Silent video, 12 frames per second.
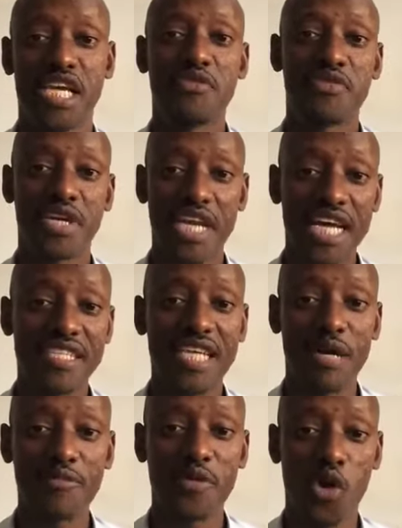If the clients
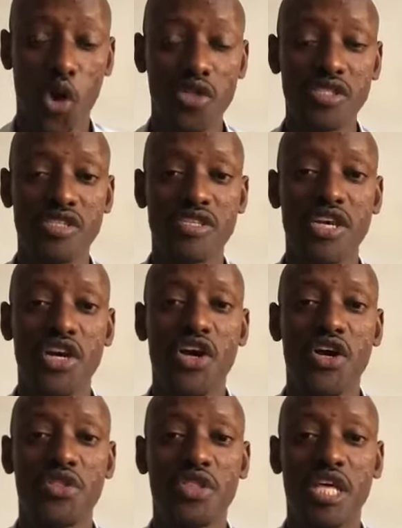come for loans,
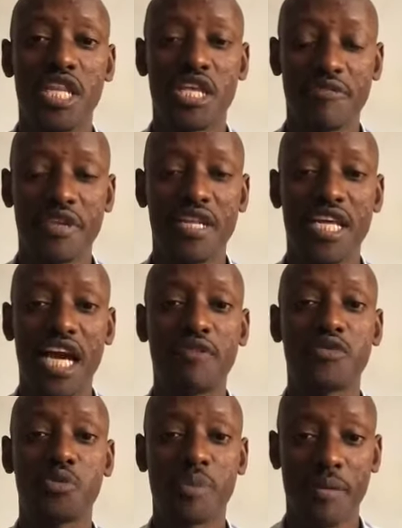they definitely
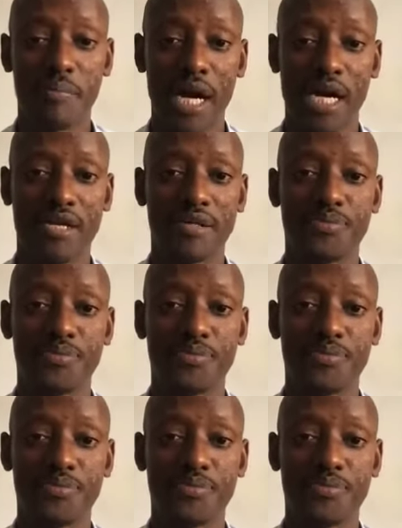have to pay back.